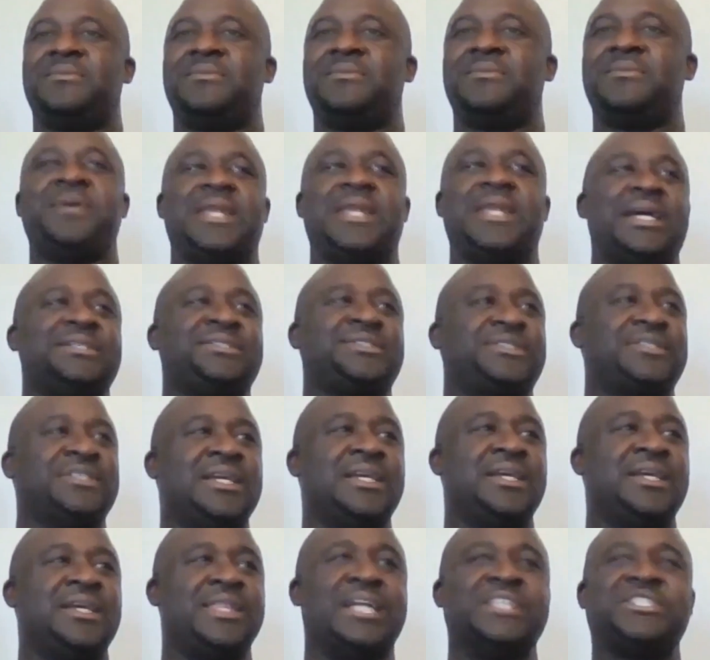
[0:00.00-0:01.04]
I mean, that's
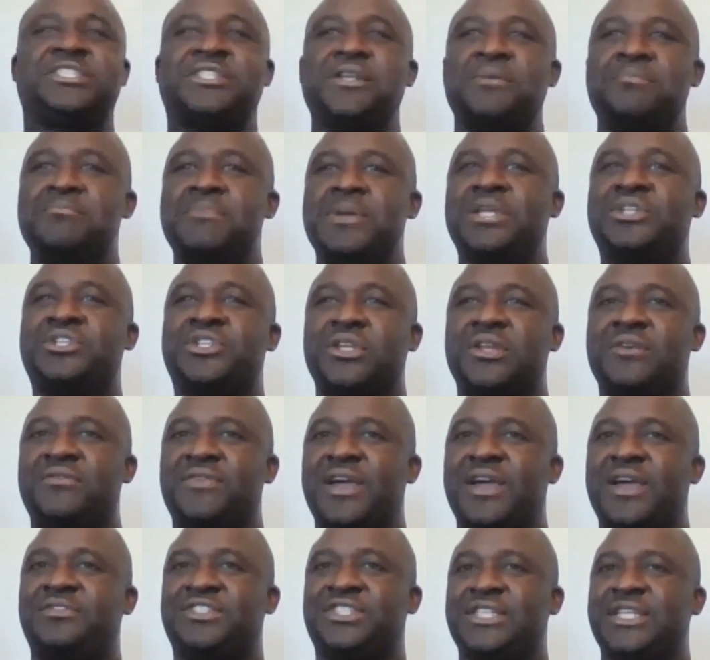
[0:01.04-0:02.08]
the mission of
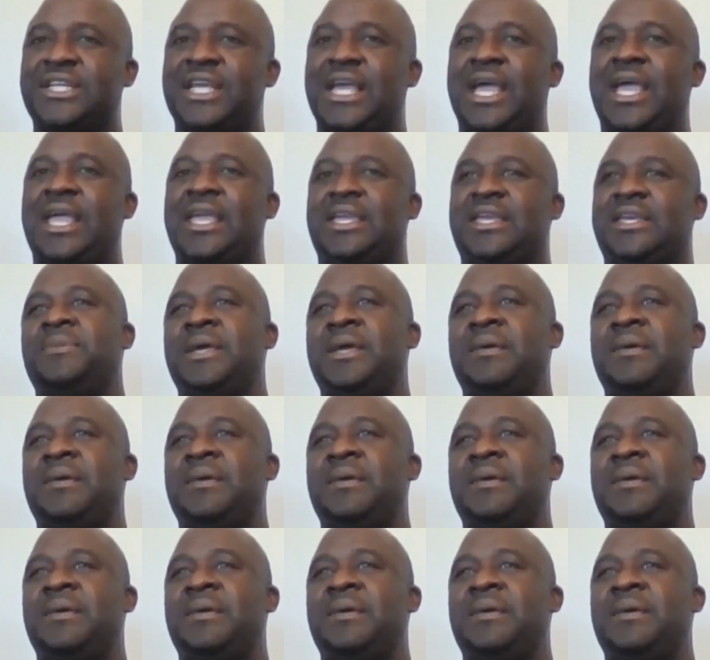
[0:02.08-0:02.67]
FCA.